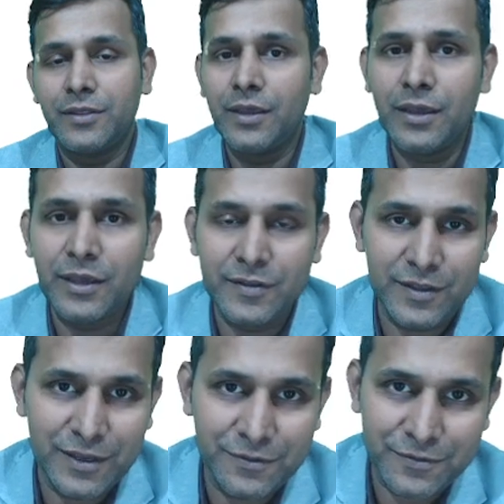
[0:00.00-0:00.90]
the
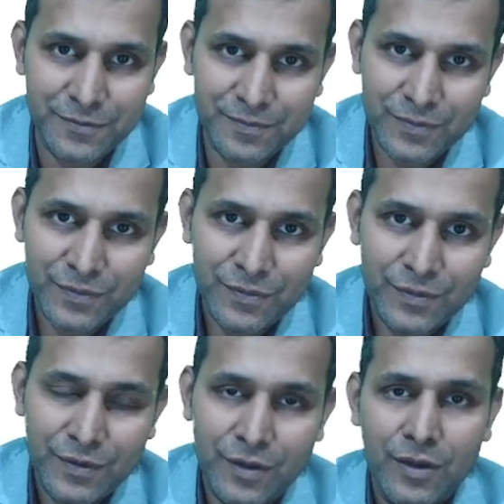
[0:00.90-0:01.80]
ECF.
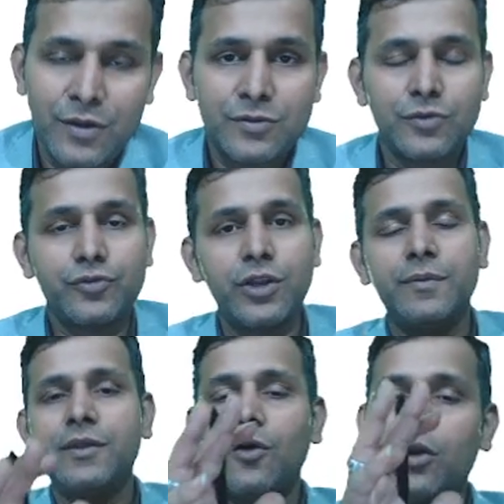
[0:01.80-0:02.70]
So
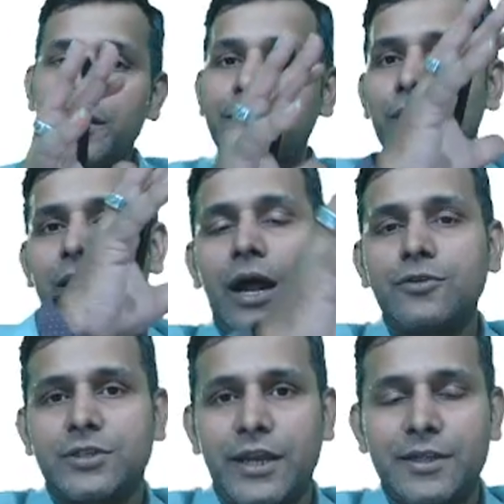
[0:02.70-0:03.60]
sodium is already more
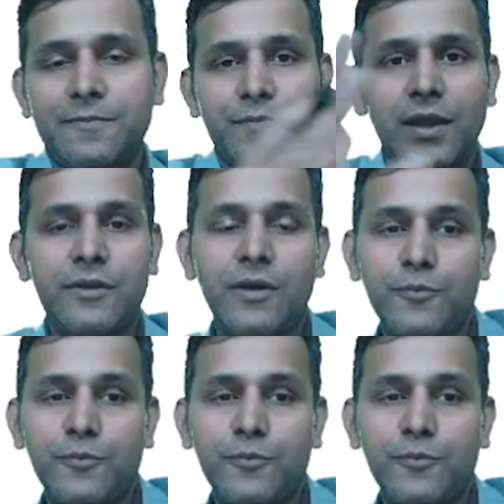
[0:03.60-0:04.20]
outside and we are